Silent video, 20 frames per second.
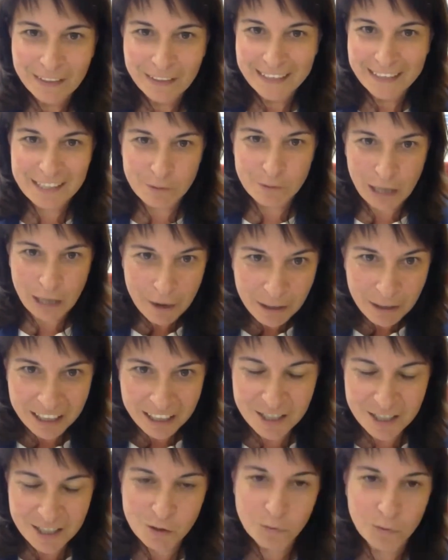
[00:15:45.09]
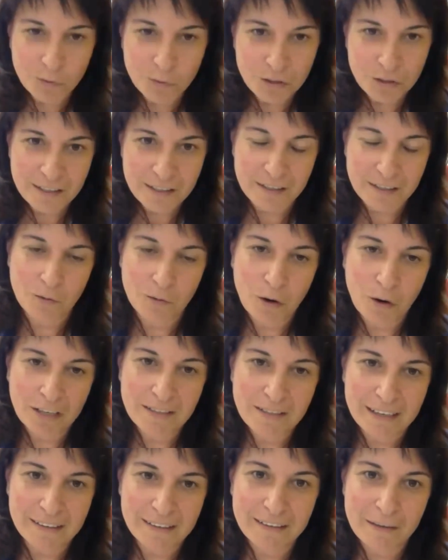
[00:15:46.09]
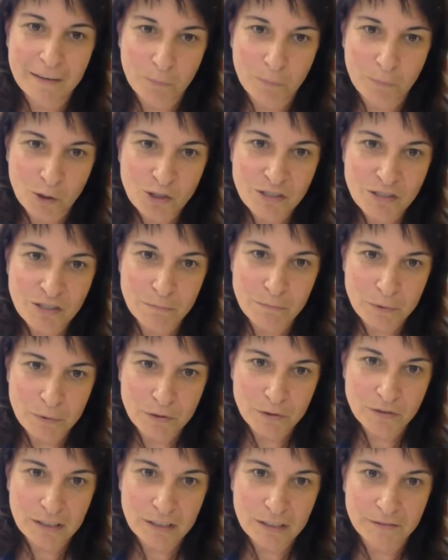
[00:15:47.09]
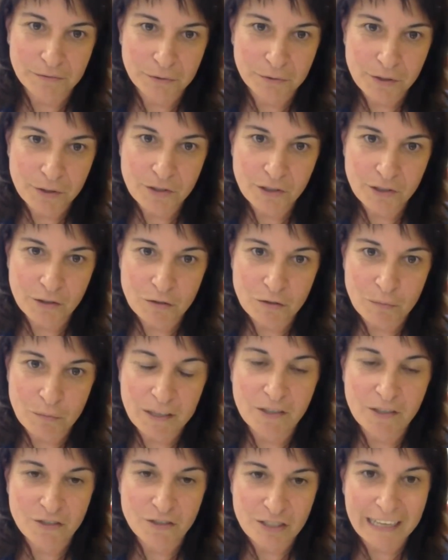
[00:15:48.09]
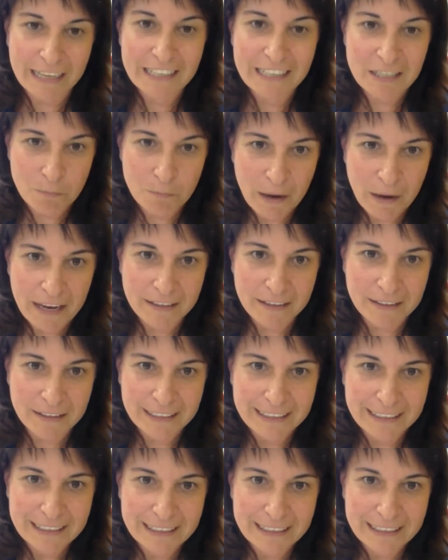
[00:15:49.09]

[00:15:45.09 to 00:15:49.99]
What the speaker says: establish with what are the most important reasons, because that makes